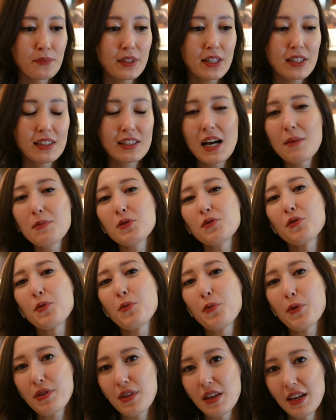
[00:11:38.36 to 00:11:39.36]
It comes from
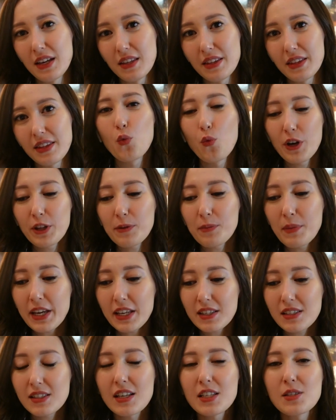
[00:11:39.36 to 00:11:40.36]
within. What
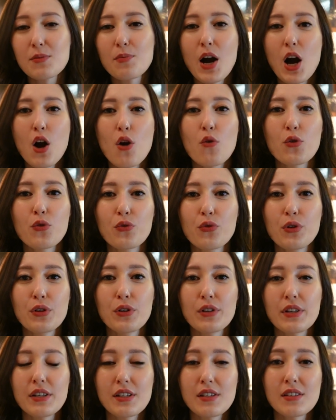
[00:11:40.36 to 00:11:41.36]
makes us
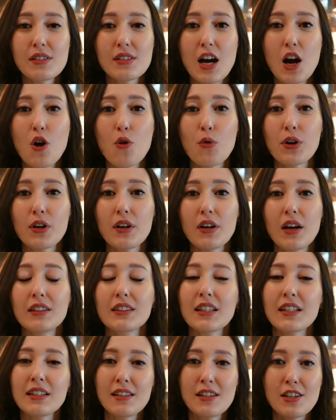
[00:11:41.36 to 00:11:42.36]
powerful is our
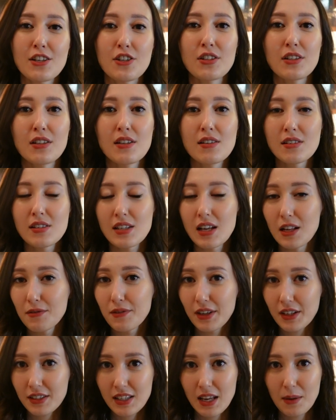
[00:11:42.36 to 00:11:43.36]
unconditional
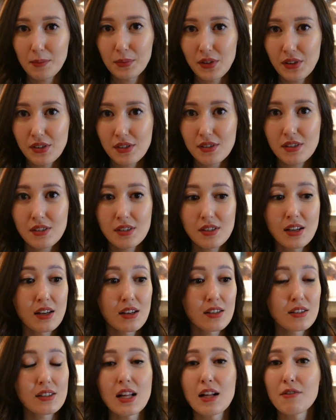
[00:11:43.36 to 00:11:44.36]
self-acceptance,
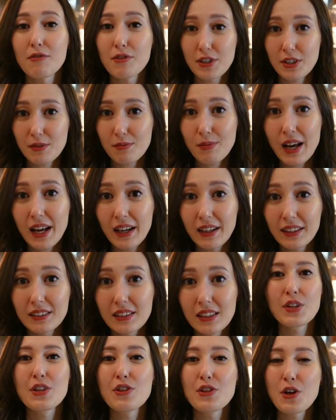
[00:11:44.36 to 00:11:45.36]

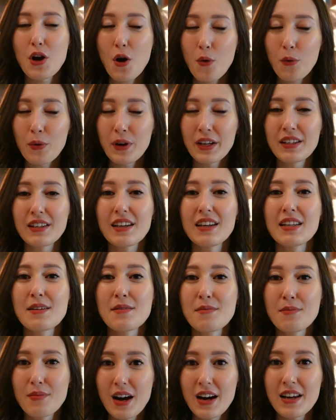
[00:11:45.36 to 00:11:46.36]
self-respect, knowing and
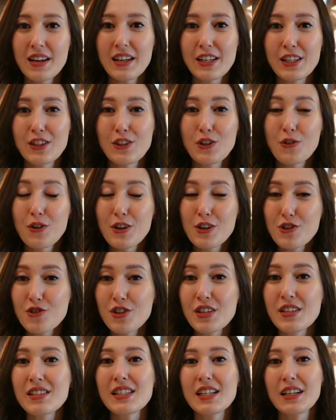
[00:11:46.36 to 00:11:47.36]
embodying your
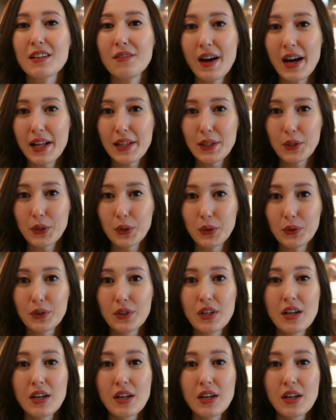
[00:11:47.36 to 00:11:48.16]
intrinsic value,